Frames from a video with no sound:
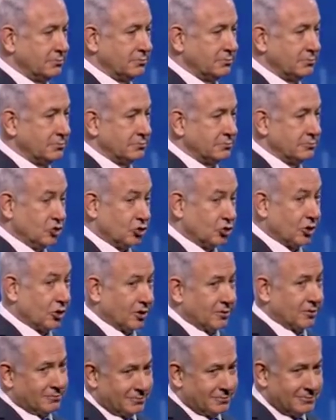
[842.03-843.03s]
You should.
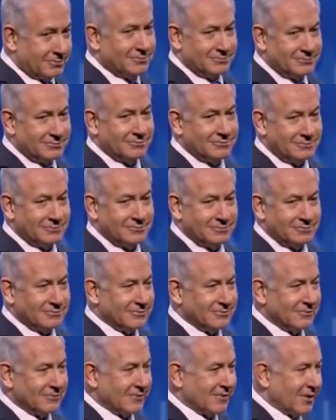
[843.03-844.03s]

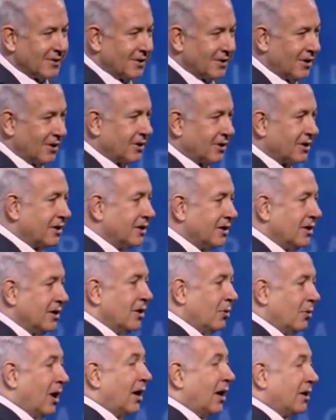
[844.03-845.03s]
Okay.
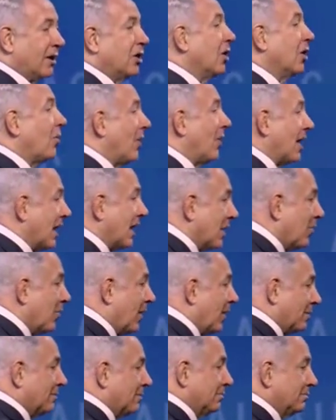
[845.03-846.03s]
Well, you don't want
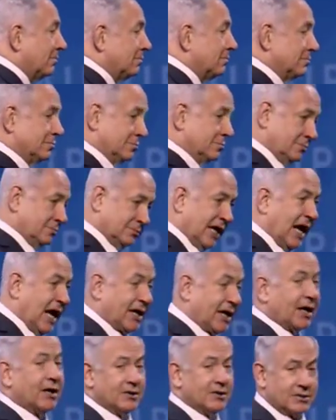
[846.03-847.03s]
anyone
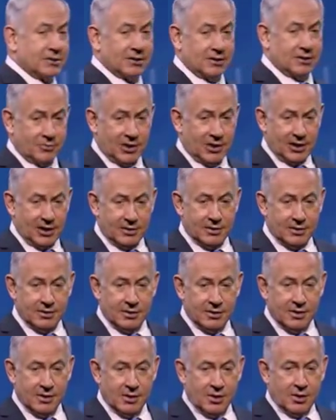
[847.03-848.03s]
hacking into them, right?
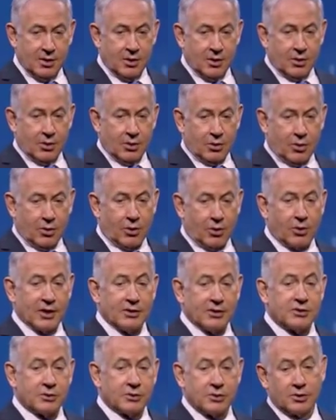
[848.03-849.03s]
Or
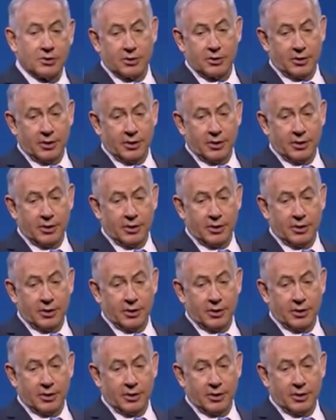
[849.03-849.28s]
into your